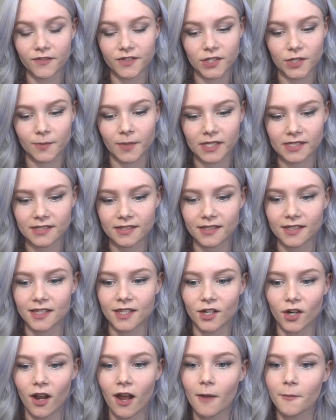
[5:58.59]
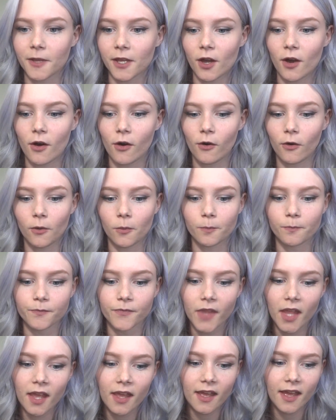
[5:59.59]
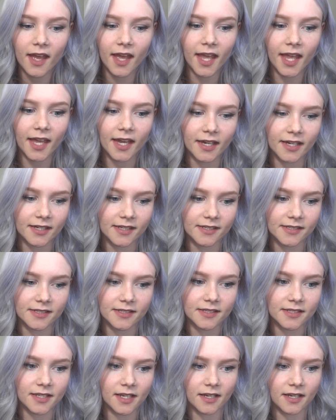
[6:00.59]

So basically they're coming home and